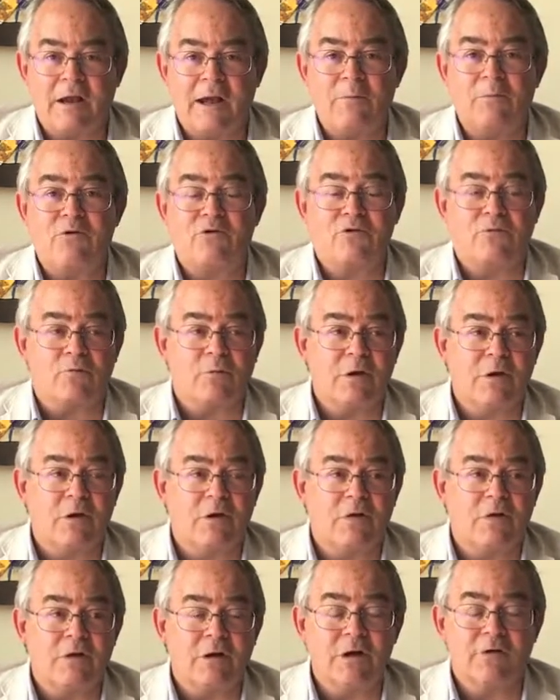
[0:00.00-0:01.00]
I was
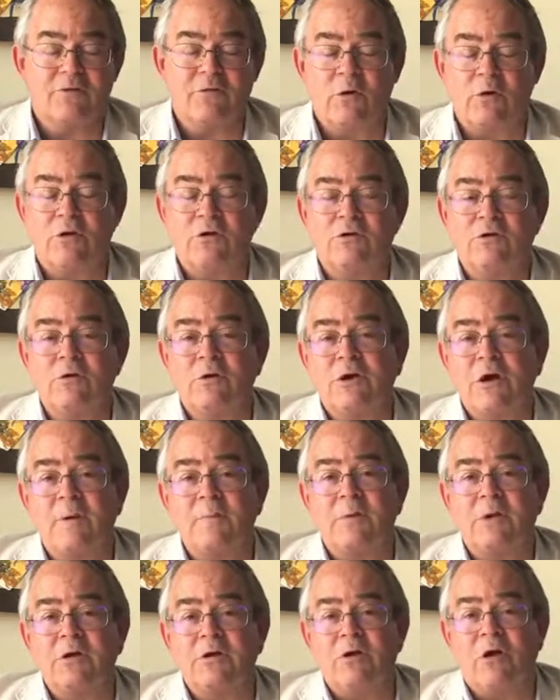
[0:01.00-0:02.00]
thrilled. I sold it to a
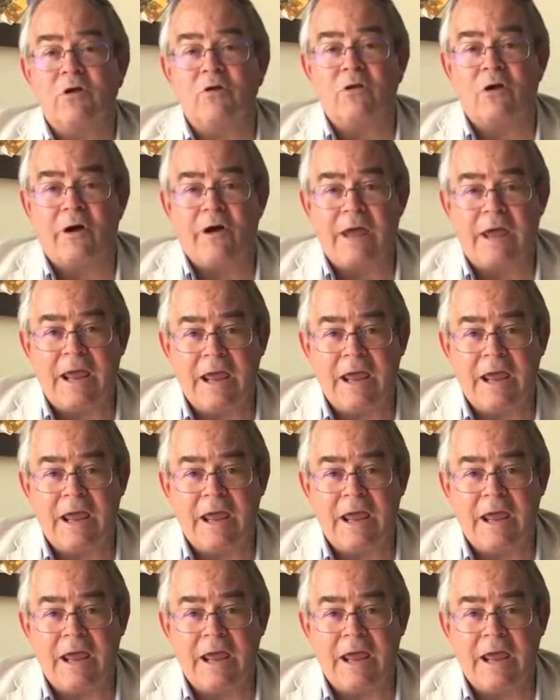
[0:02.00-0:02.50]
company called